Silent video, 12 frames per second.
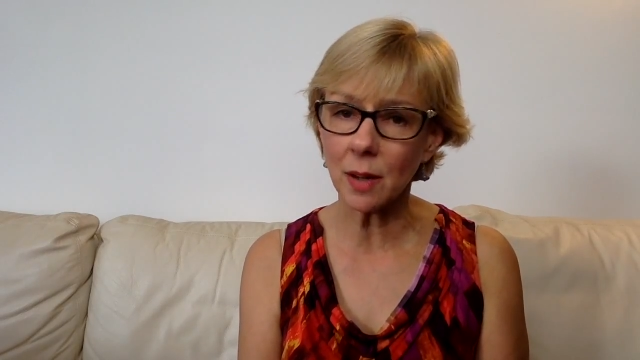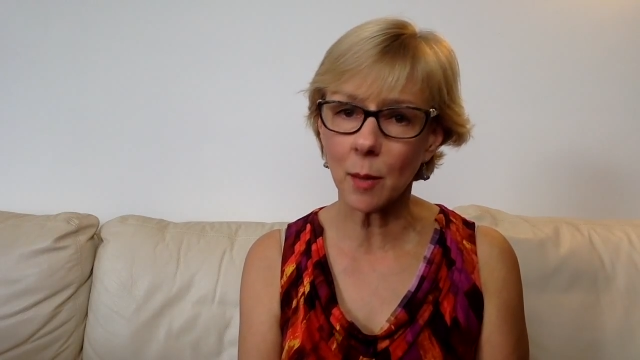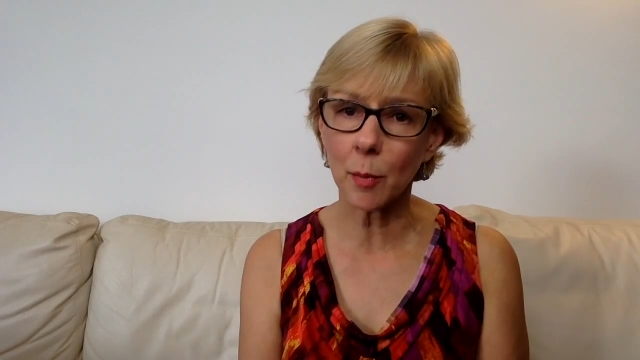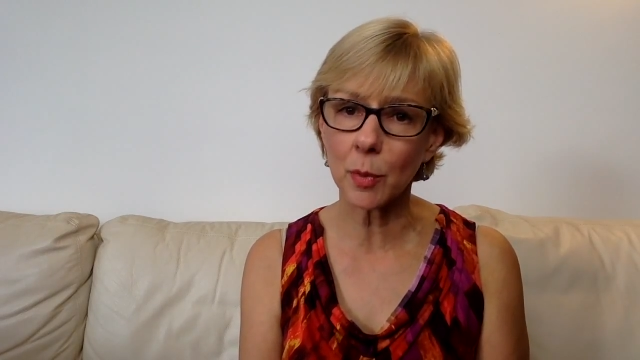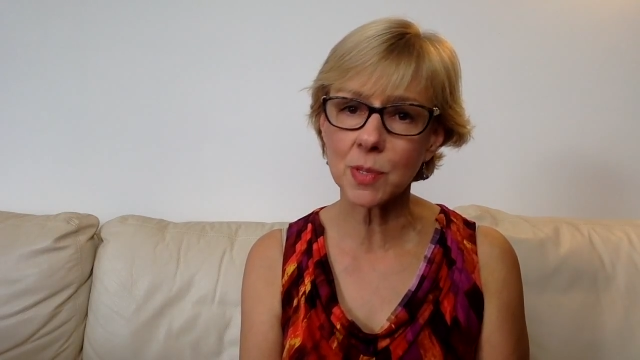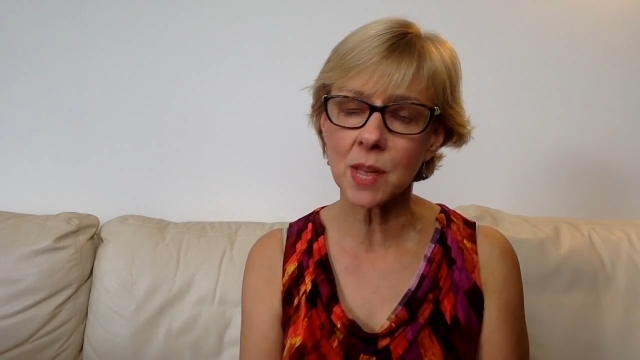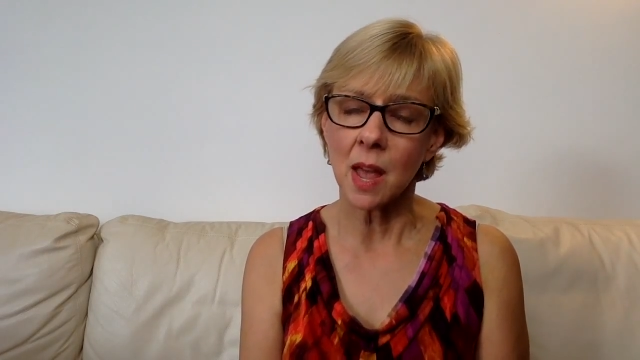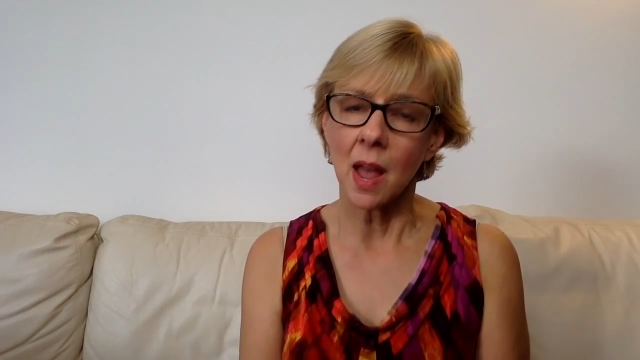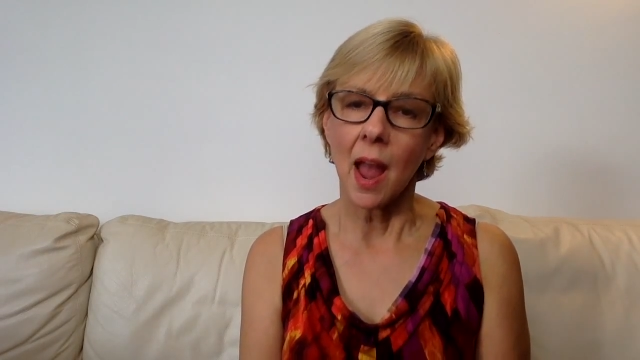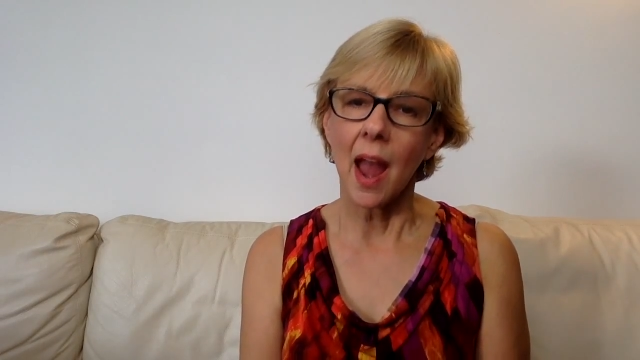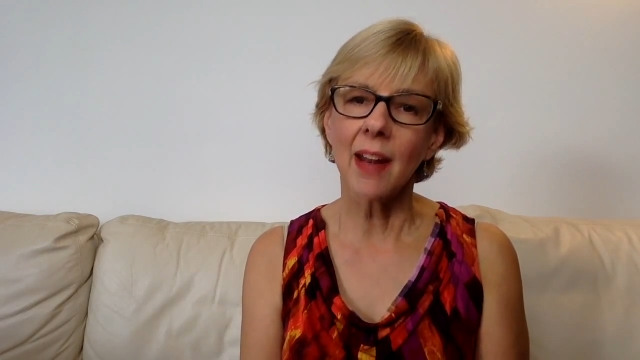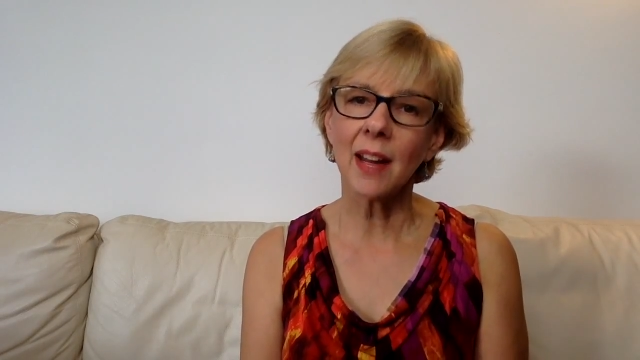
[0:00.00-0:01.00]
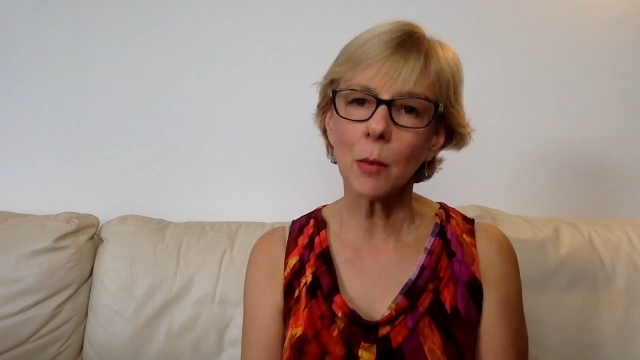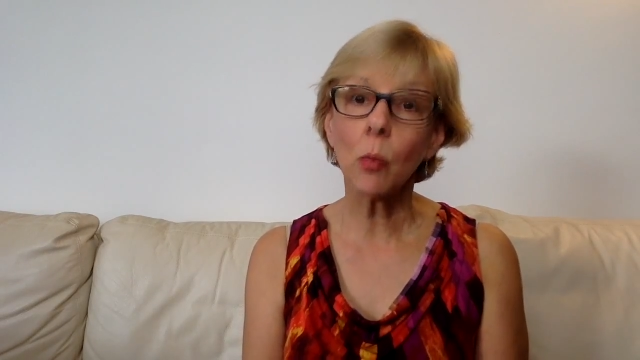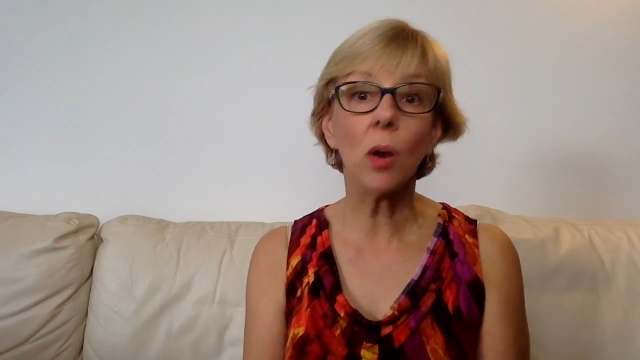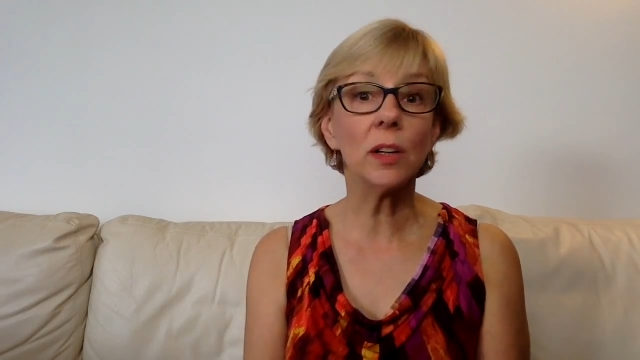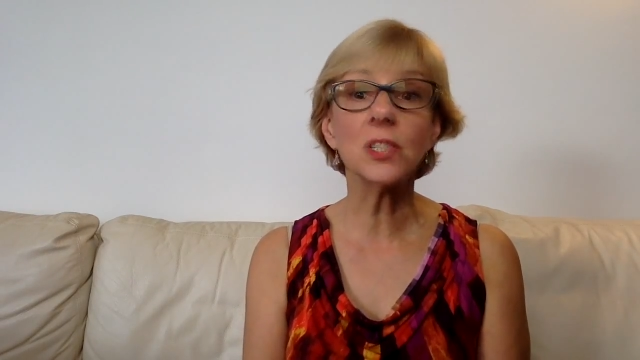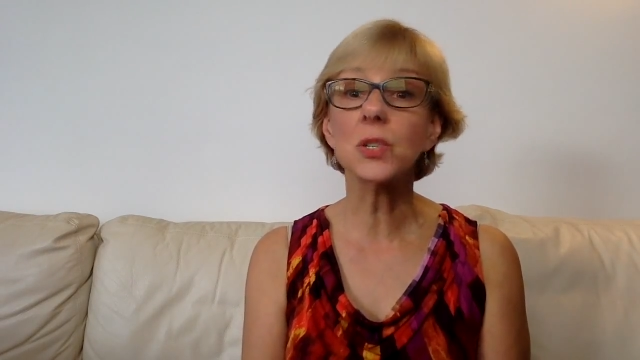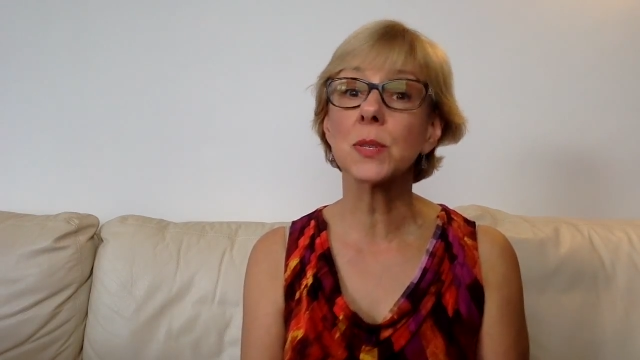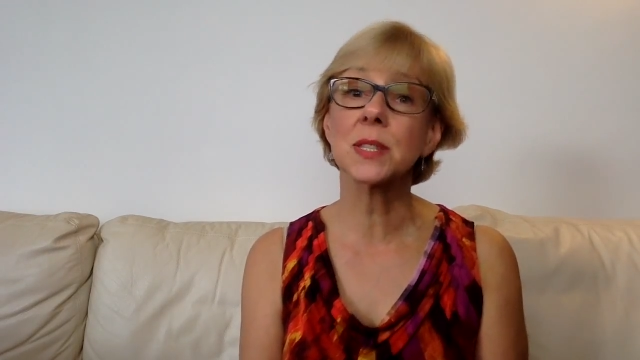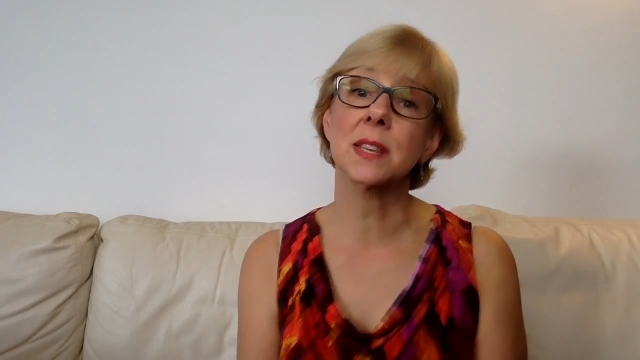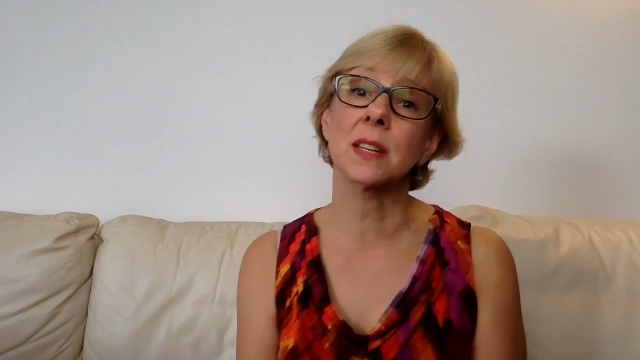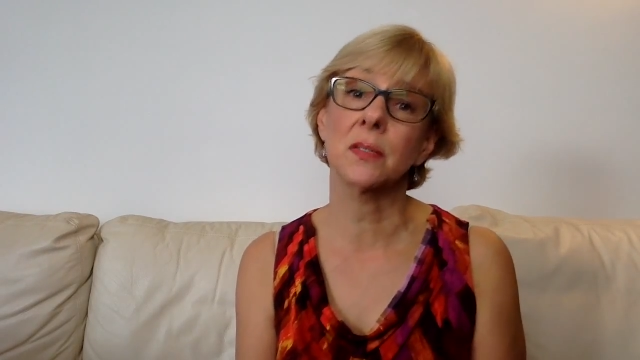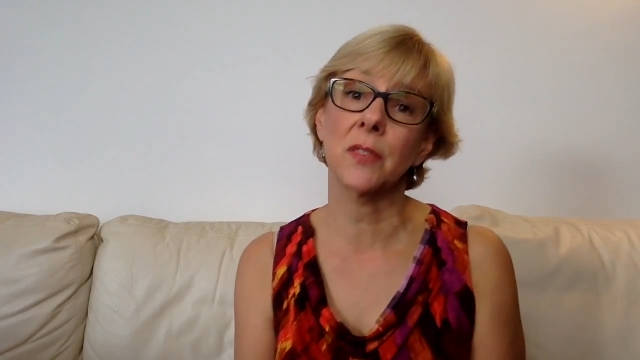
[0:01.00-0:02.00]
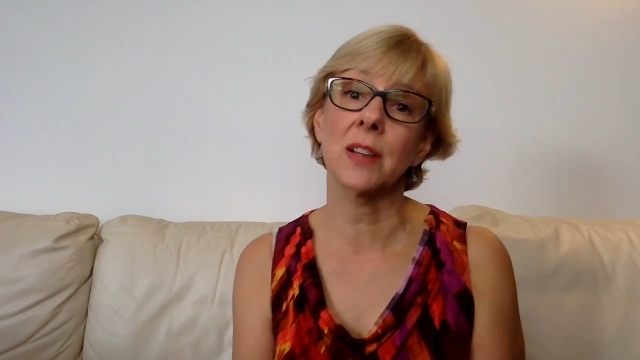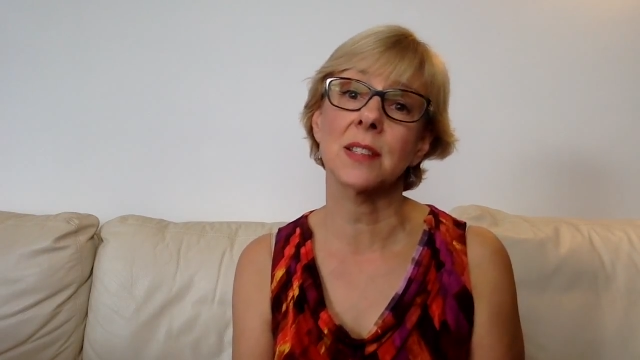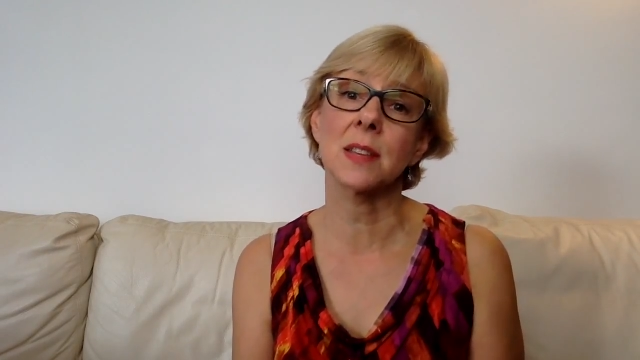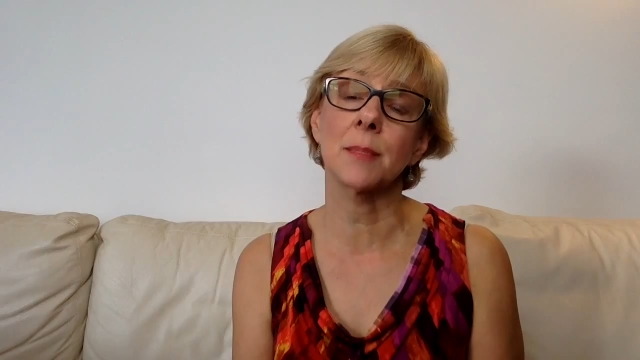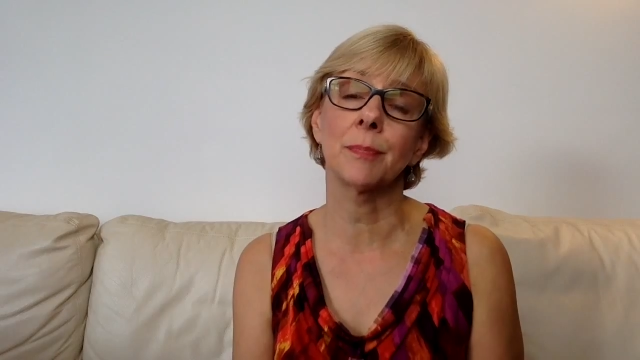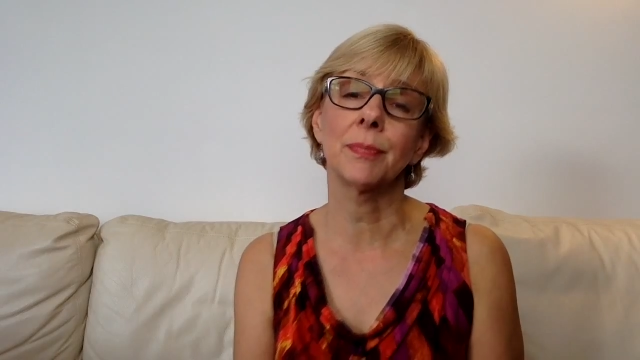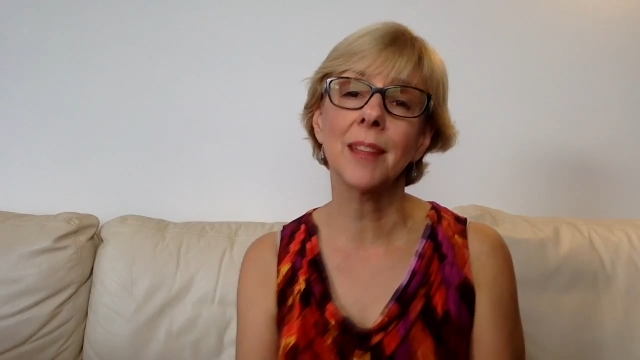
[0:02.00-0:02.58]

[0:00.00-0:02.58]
numbers, and I wanted to incentivize them.